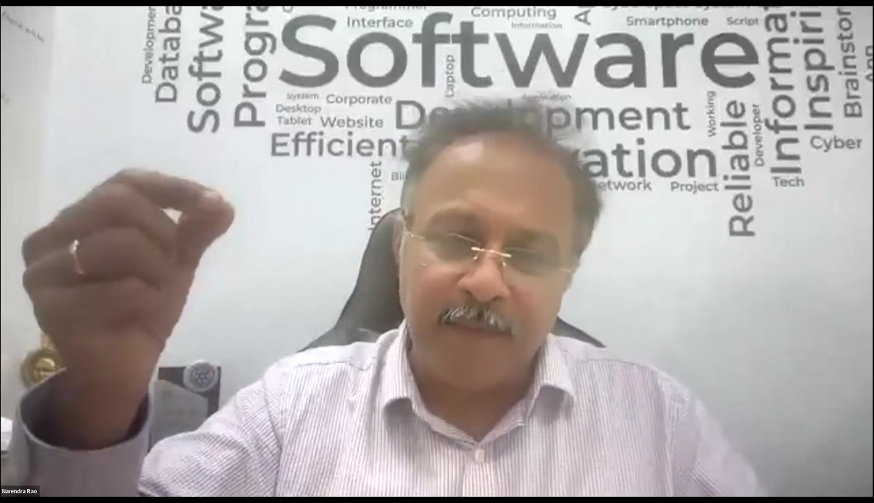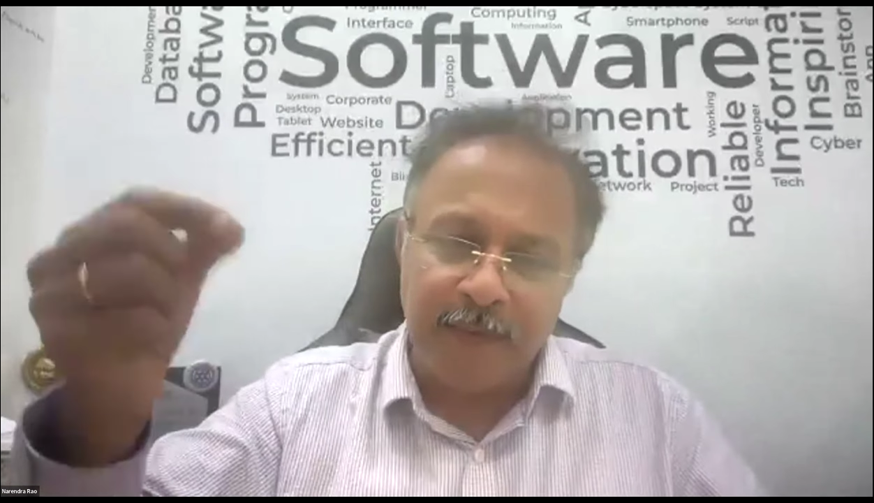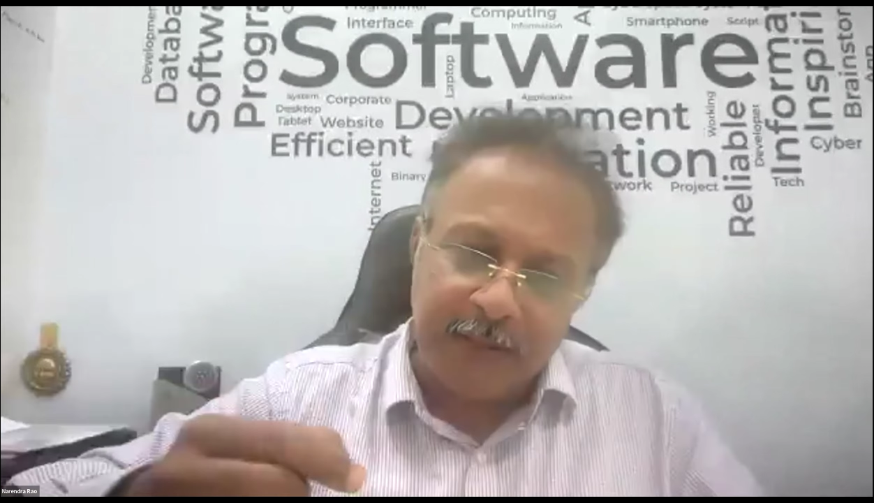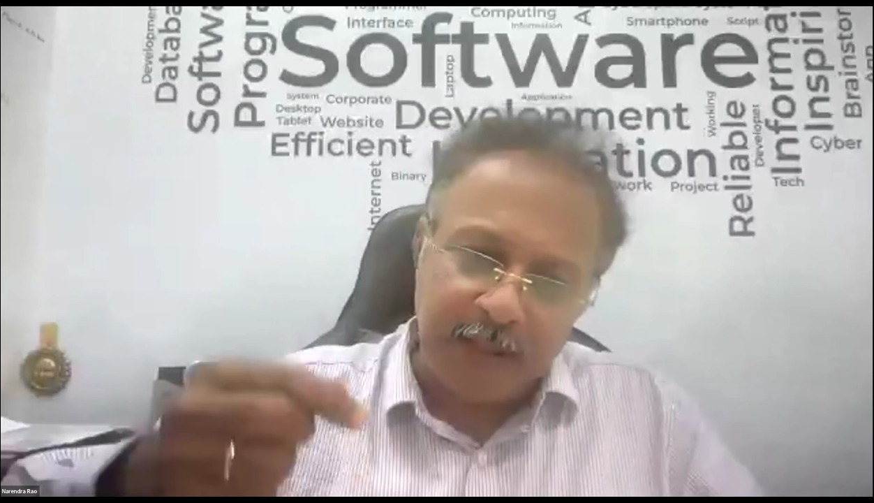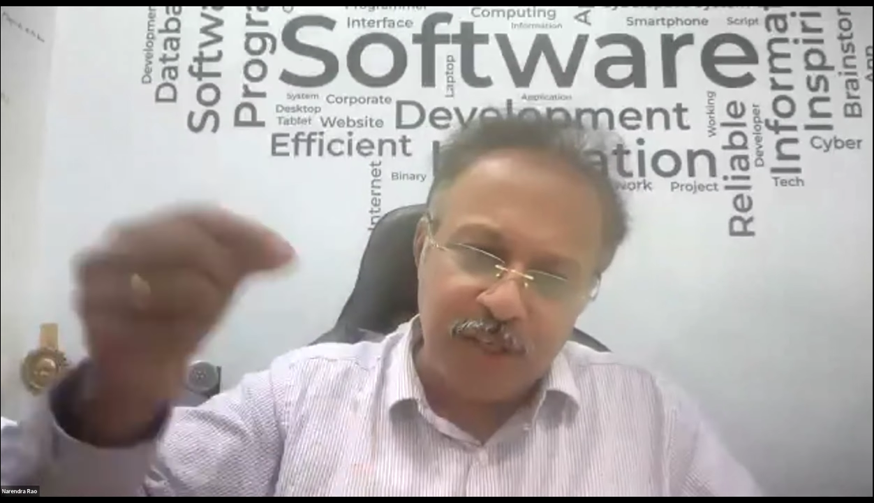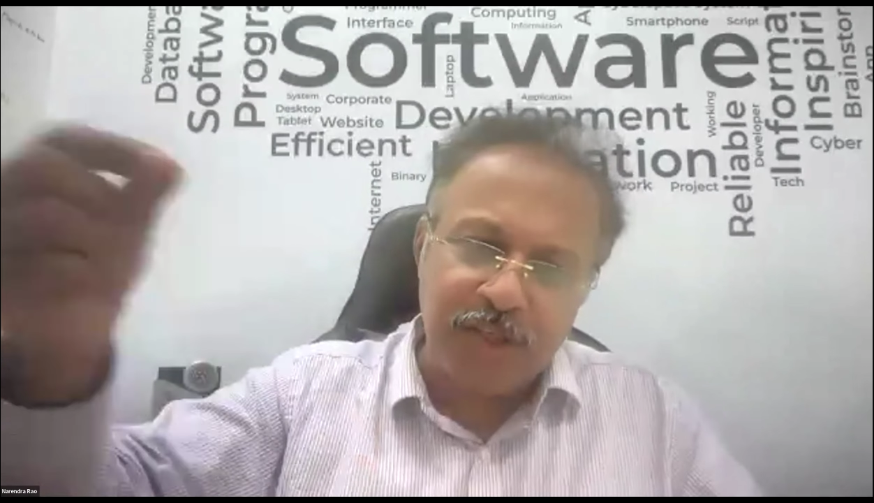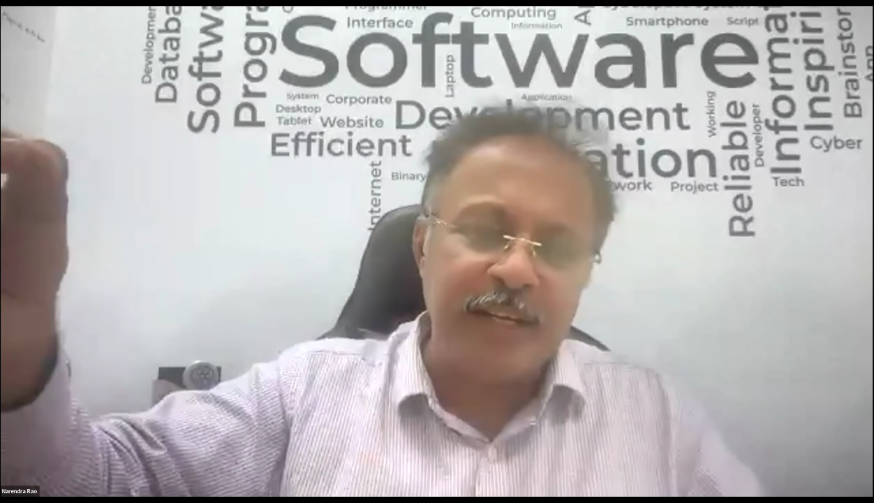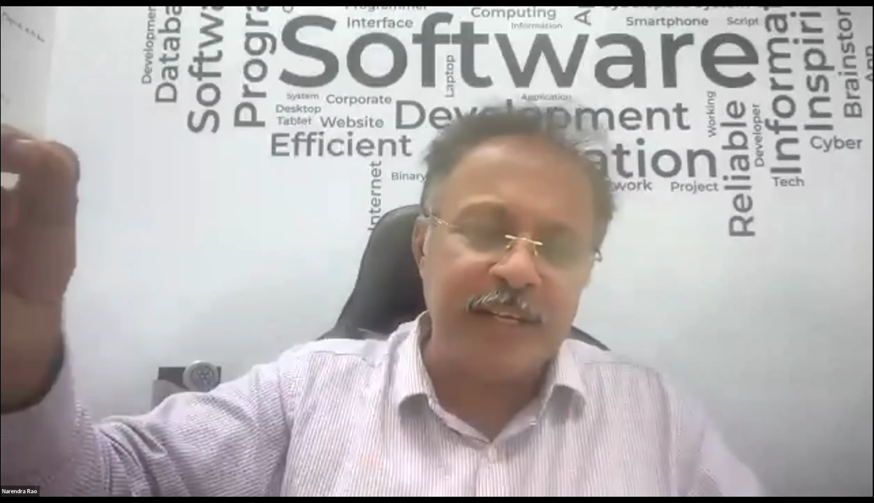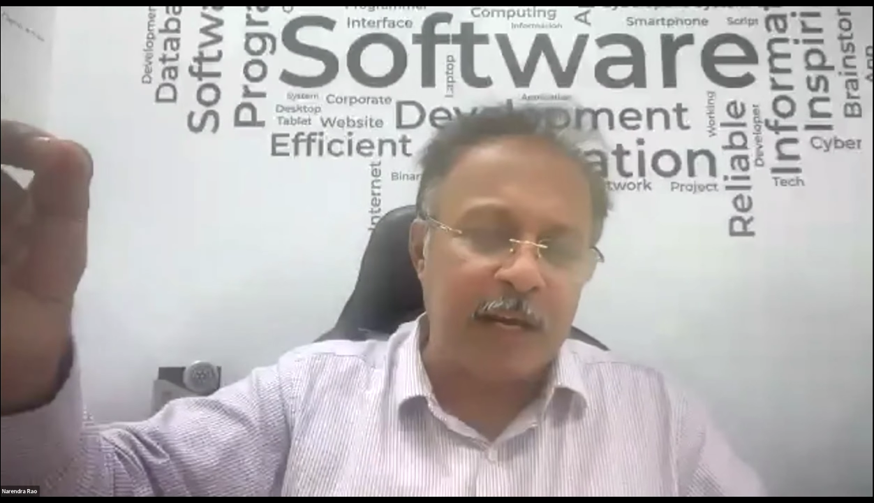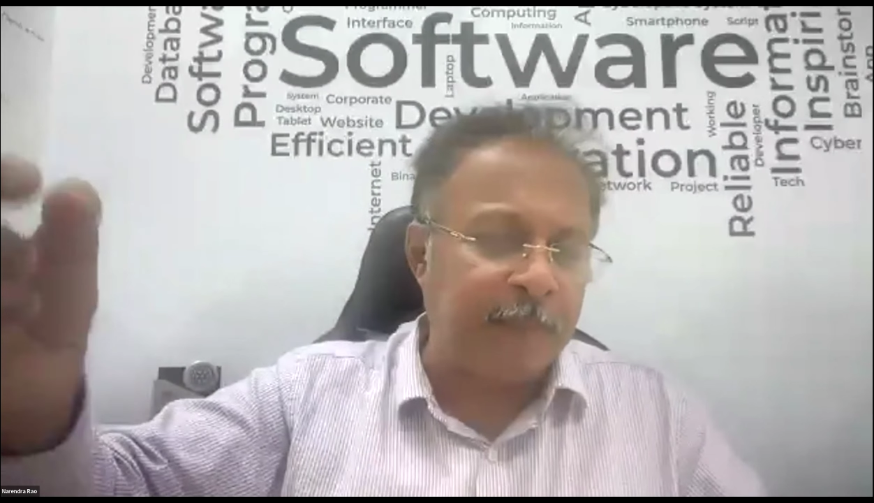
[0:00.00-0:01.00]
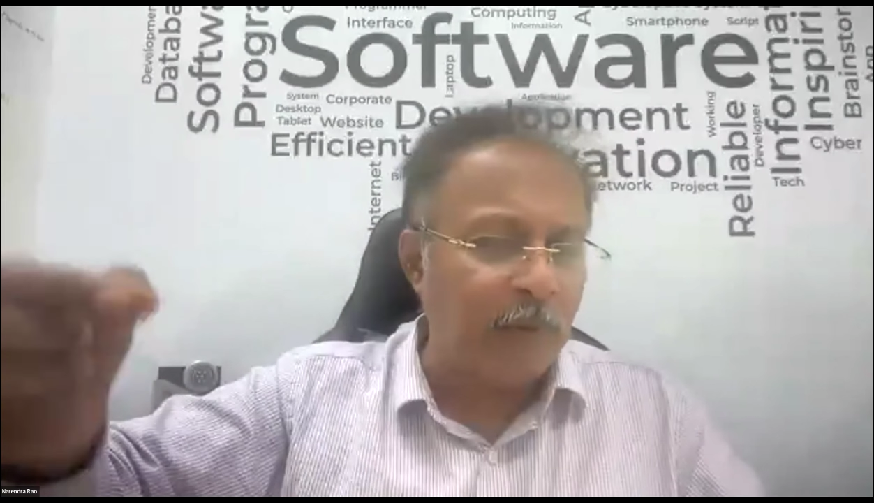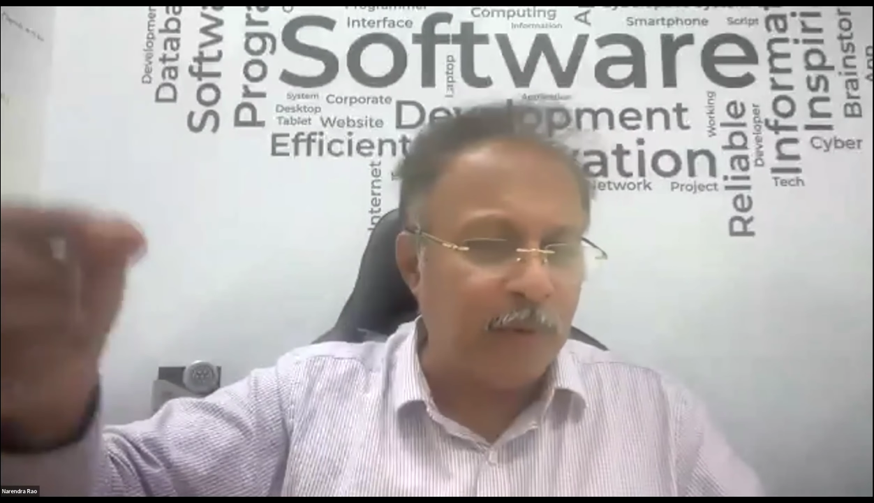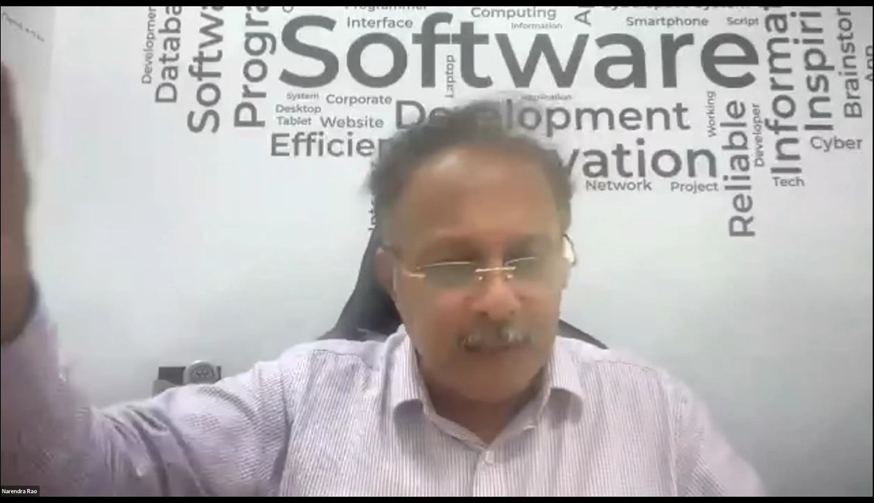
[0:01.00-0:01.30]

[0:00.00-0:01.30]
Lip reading: event that a change happening.